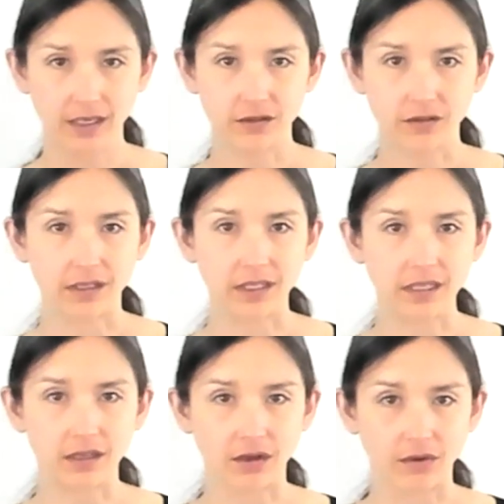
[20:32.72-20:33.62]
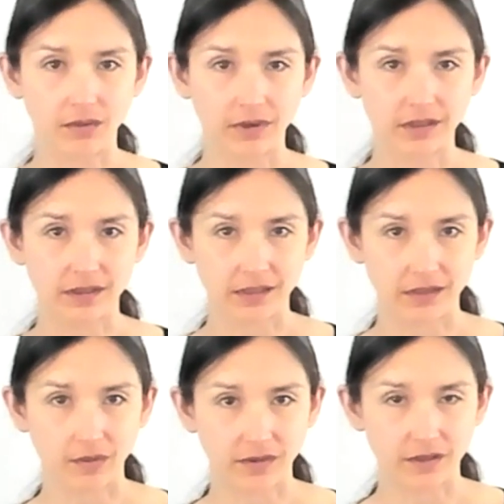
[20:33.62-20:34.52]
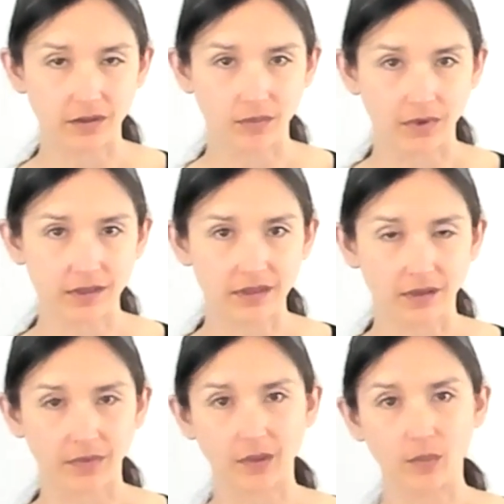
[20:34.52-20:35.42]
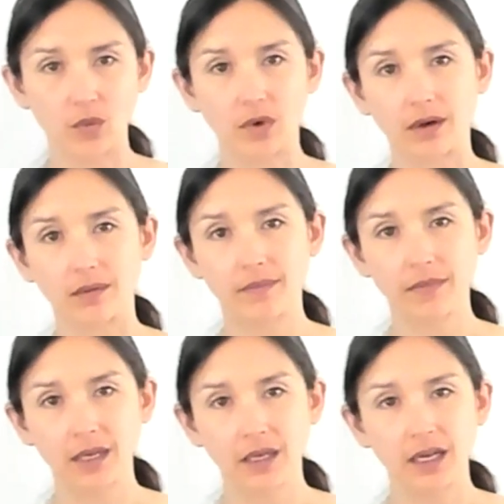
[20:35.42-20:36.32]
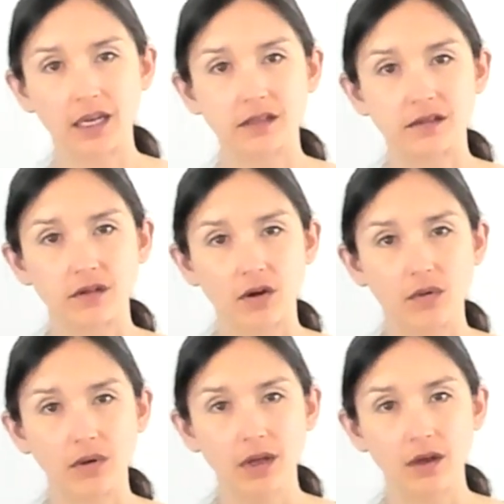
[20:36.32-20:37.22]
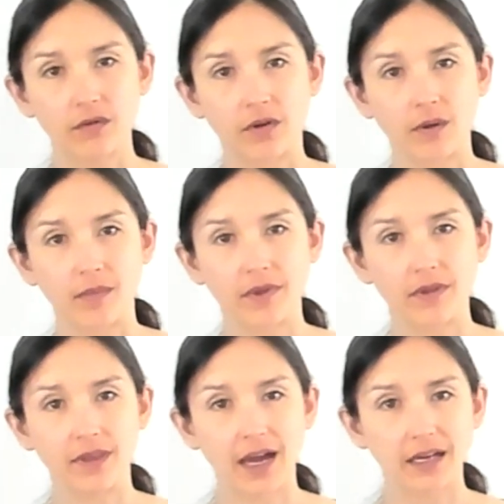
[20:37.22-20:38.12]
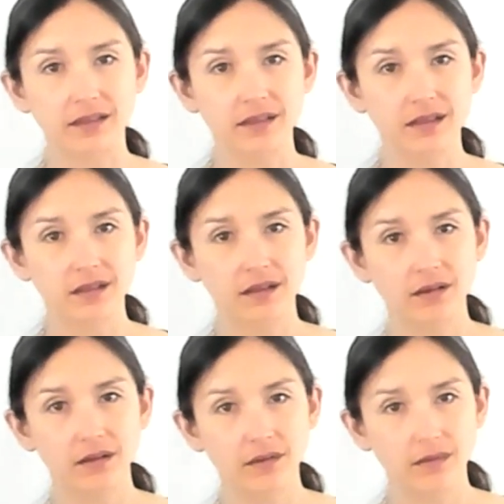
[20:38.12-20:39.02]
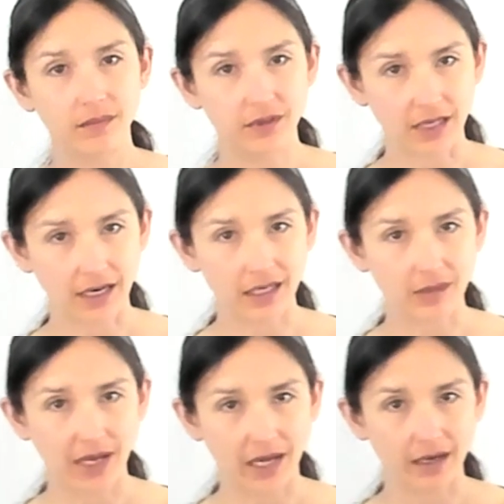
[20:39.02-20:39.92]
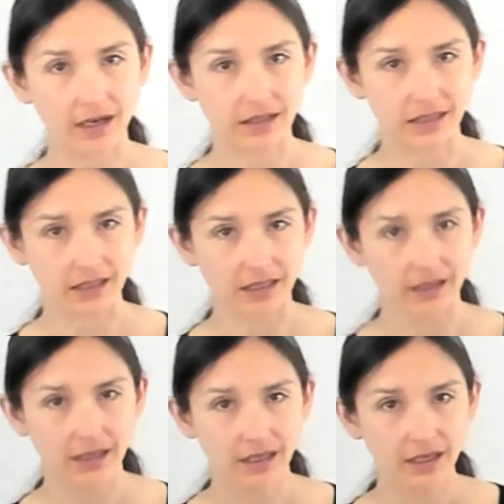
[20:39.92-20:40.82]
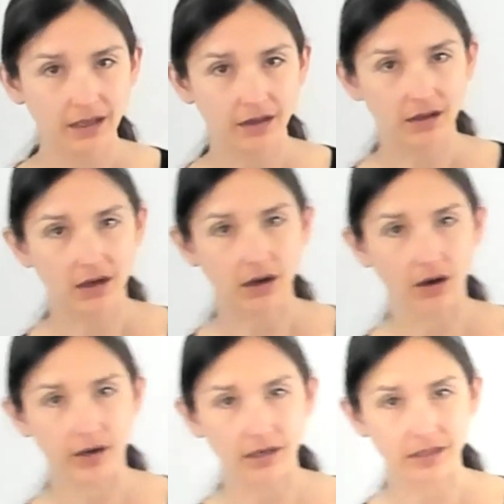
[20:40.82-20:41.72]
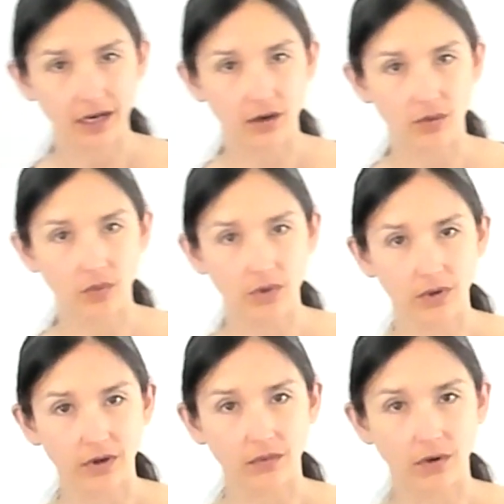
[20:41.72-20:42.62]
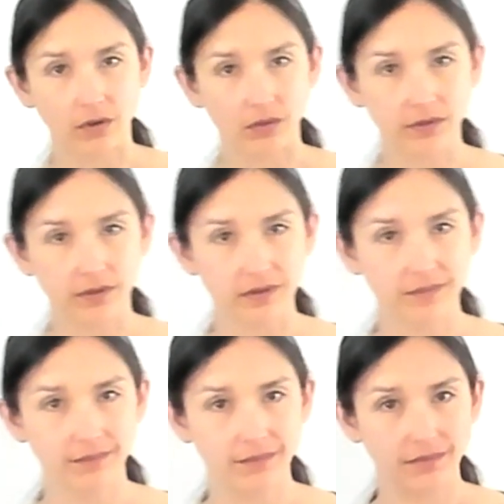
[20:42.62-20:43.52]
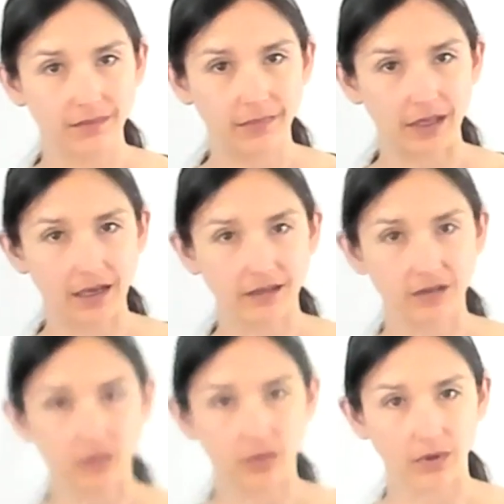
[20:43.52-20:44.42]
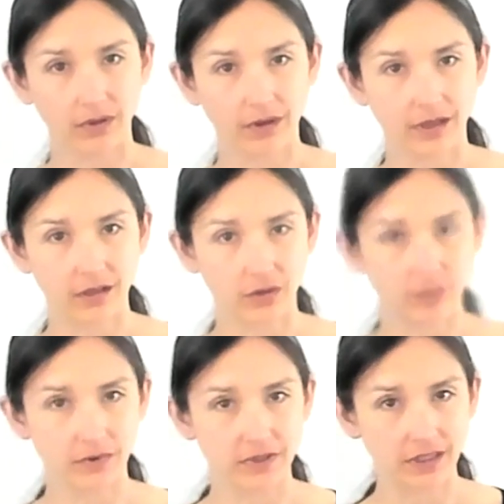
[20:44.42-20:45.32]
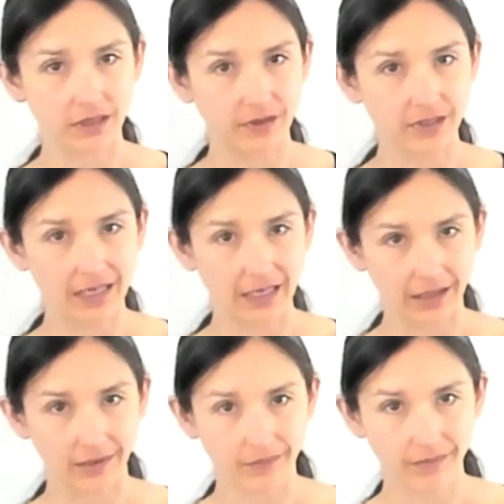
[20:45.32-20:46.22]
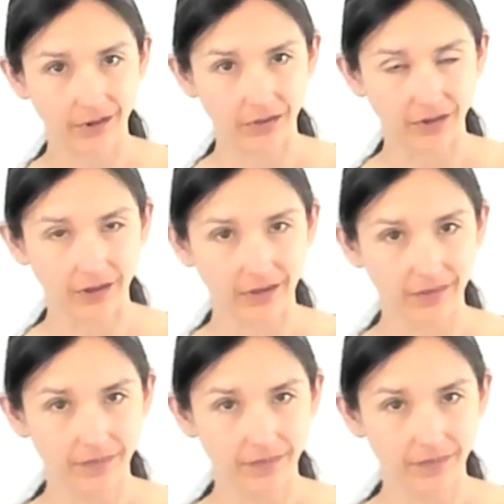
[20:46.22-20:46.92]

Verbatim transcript: To the ego, it says it still wants something more. And so, from that tiny mad idea, an entire world arose. And that's the world that you perceive today, you see.